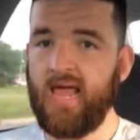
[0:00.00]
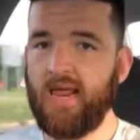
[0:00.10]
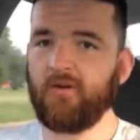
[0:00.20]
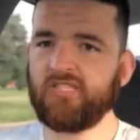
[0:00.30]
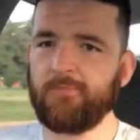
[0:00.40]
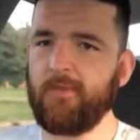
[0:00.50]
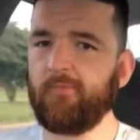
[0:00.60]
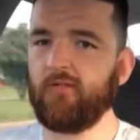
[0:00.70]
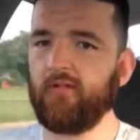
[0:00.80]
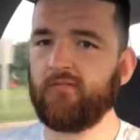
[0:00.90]
And most of the
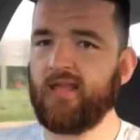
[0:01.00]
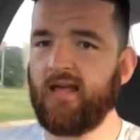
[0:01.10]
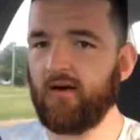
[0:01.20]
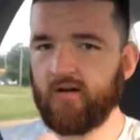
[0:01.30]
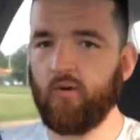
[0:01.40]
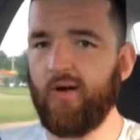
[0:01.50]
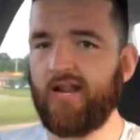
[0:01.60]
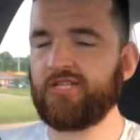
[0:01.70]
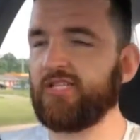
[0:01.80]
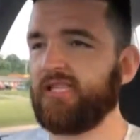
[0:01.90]
people that are going to
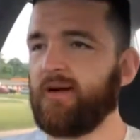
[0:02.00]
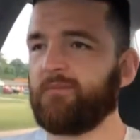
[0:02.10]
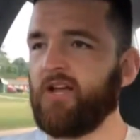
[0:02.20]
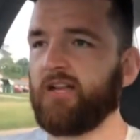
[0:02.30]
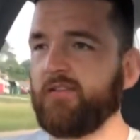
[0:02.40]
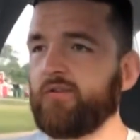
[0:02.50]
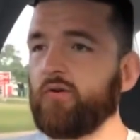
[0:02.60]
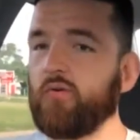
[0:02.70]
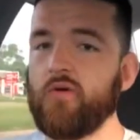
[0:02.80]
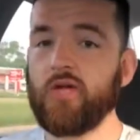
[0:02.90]
watch this that I'm talking
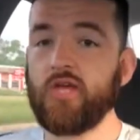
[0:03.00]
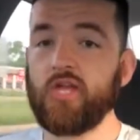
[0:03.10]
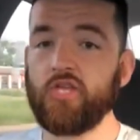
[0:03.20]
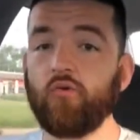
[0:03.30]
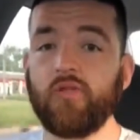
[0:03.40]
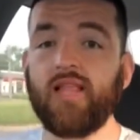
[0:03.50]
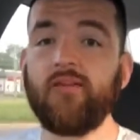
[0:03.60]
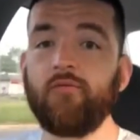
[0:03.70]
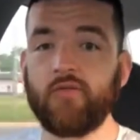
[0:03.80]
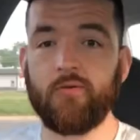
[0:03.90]
to, you
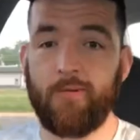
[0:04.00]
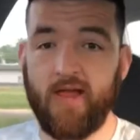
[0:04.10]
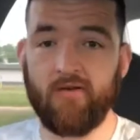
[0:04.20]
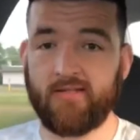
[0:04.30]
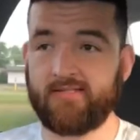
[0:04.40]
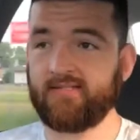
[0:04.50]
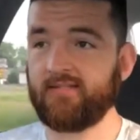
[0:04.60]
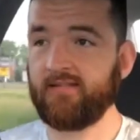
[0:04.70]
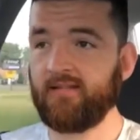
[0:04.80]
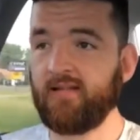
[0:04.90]
live with your
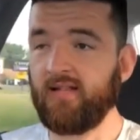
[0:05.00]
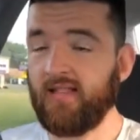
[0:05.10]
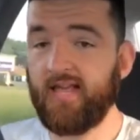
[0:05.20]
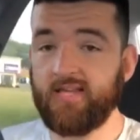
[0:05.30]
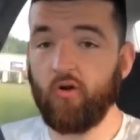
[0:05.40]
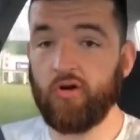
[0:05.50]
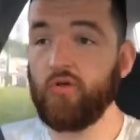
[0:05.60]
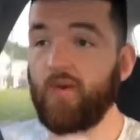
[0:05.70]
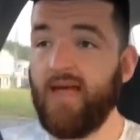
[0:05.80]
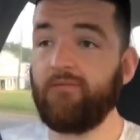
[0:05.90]
parents. Like, or
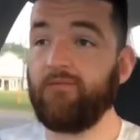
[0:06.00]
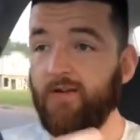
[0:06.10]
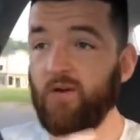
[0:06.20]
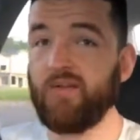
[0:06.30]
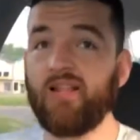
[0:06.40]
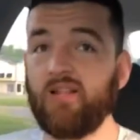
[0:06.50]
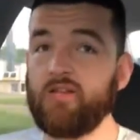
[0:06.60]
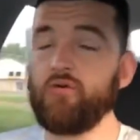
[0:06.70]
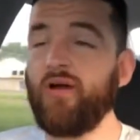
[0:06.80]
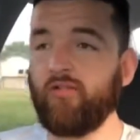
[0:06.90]
you have
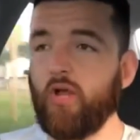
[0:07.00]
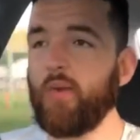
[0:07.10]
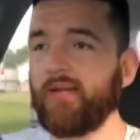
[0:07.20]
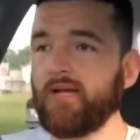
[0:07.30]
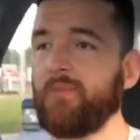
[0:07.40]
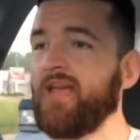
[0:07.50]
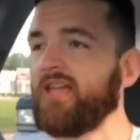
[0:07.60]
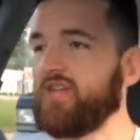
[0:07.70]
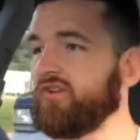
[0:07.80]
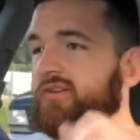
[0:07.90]
you have a low
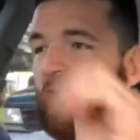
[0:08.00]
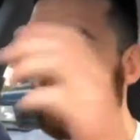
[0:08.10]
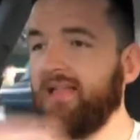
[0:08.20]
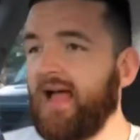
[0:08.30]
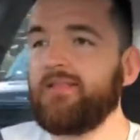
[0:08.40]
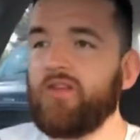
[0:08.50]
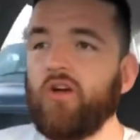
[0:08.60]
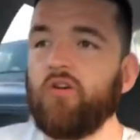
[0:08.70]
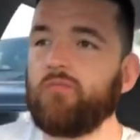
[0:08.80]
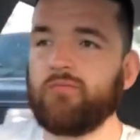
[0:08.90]
income. I
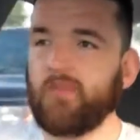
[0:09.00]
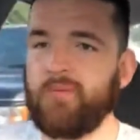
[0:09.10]
know the